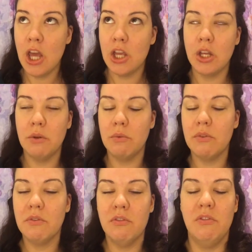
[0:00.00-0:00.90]
You know,
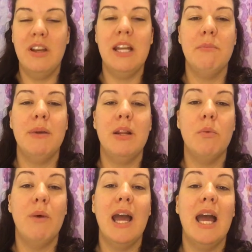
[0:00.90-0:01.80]
really being
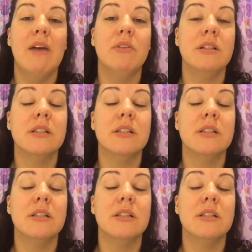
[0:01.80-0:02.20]
aware